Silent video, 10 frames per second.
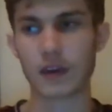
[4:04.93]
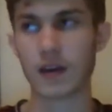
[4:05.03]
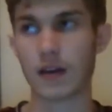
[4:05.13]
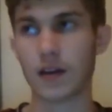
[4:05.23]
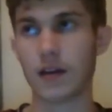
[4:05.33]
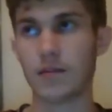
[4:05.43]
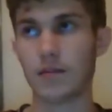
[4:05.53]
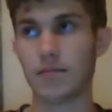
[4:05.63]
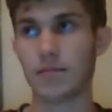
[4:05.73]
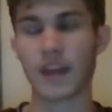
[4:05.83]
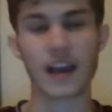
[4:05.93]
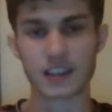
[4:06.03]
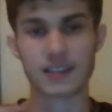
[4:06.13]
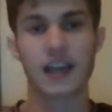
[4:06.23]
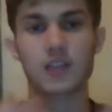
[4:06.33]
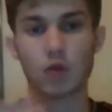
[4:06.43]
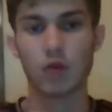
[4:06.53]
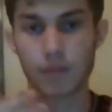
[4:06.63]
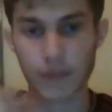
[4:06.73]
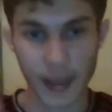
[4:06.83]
that's what